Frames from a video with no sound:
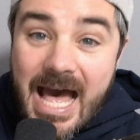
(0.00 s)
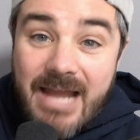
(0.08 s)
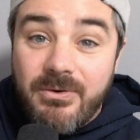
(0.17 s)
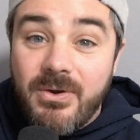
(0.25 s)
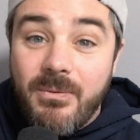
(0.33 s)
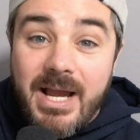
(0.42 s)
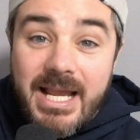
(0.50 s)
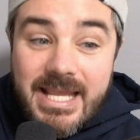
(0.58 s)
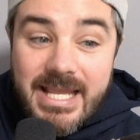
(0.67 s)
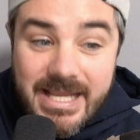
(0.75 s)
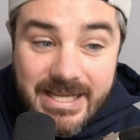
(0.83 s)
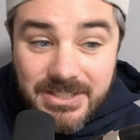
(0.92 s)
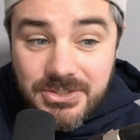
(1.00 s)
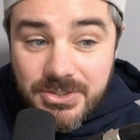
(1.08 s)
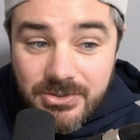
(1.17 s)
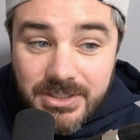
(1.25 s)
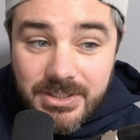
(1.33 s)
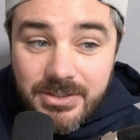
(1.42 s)
I don't know why
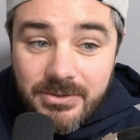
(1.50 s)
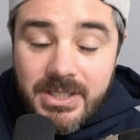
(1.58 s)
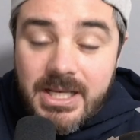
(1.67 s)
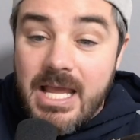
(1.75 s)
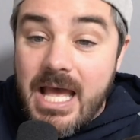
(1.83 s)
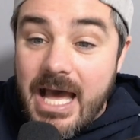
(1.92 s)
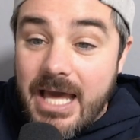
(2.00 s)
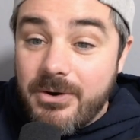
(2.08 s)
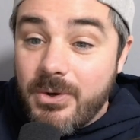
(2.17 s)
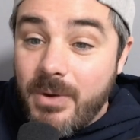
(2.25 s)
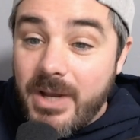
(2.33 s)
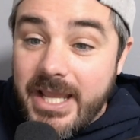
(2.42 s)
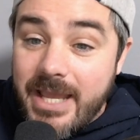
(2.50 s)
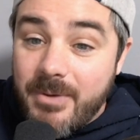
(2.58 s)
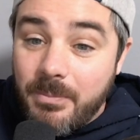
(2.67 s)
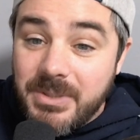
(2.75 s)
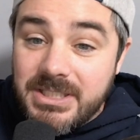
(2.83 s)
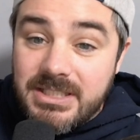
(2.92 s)
Hinch agreed to do it. I don't know why
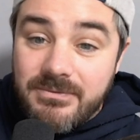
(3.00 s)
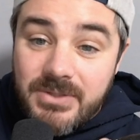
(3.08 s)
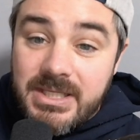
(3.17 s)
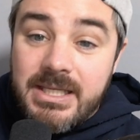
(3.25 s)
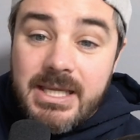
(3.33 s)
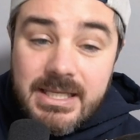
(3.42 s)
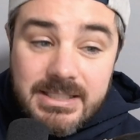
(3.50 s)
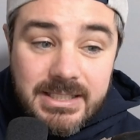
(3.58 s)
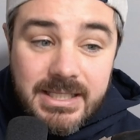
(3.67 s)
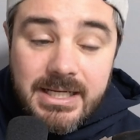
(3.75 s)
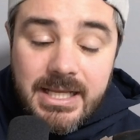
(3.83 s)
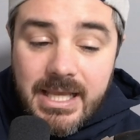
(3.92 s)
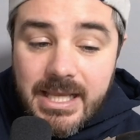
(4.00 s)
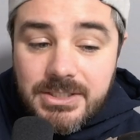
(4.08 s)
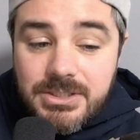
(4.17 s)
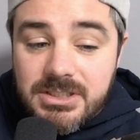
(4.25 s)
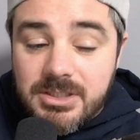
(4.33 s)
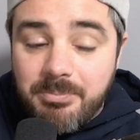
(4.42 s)
MLB TV did it.
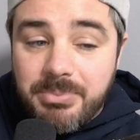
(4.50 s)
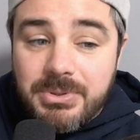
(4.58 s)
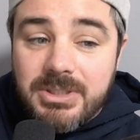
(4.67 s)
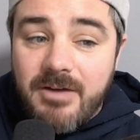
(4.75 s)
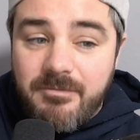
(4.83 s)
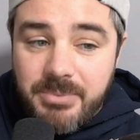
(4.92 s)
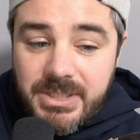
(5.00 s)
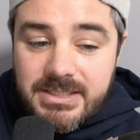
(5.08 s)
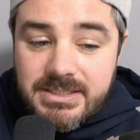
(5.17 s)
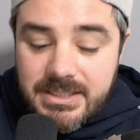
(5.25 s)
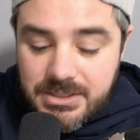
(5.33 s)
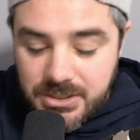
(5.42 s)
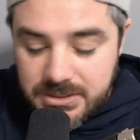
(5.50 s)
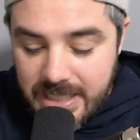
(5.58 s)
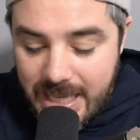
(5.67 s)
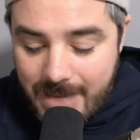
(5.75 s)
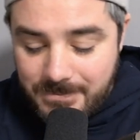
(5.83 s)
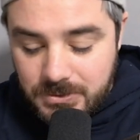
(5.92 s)
It's just a fluff piece. It's
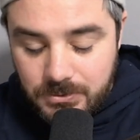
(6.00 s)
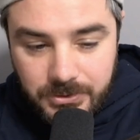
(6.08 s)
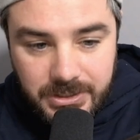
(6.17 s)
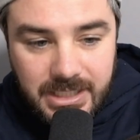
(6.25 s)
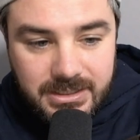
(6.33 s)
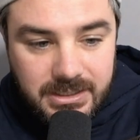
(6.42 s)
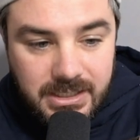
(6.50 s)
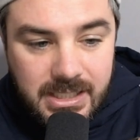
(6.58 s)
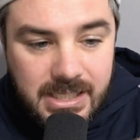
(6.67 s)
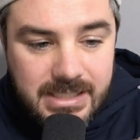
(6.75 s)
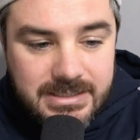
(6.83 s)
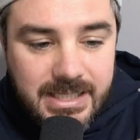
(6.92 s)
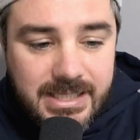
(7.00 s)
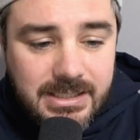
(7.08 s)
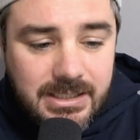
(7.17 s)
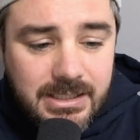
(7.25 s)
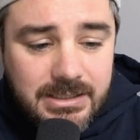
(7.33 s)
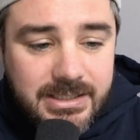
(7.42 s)
just absolutely nothing.
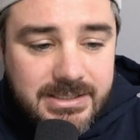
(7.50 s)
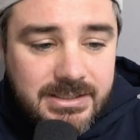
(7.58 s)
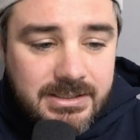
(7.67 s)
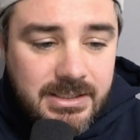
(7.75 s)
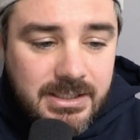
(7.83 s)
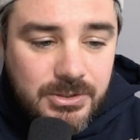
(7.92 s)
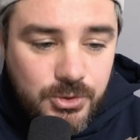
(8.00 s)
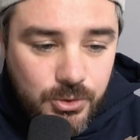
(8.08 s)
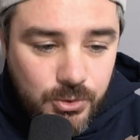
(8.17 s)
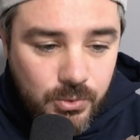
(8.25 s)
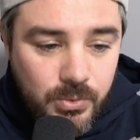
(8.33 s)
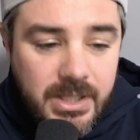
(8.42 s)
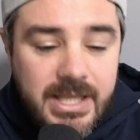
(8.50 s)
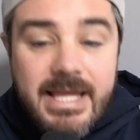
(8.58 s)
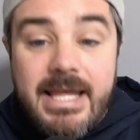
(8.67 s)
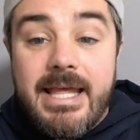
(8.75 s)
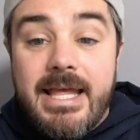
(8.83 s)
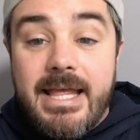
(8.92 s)
Take a listen to
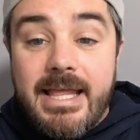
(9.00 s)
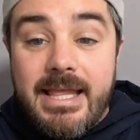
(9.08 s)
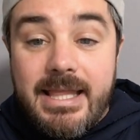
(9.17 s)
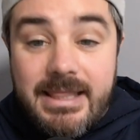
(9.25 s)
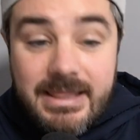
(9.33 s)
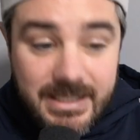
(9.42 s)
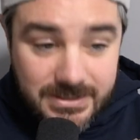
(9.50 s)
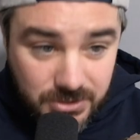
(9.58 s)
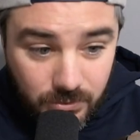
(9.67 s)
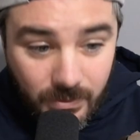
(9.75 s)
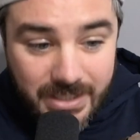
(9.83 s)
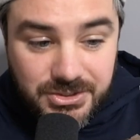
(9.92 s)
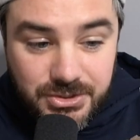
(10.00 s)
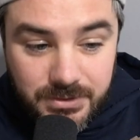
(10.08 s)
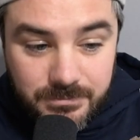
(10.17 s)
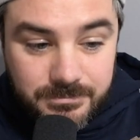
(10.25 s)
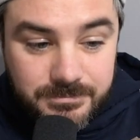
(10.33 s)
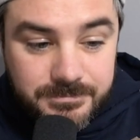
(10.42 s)
this
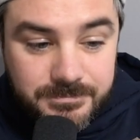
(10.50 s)
question.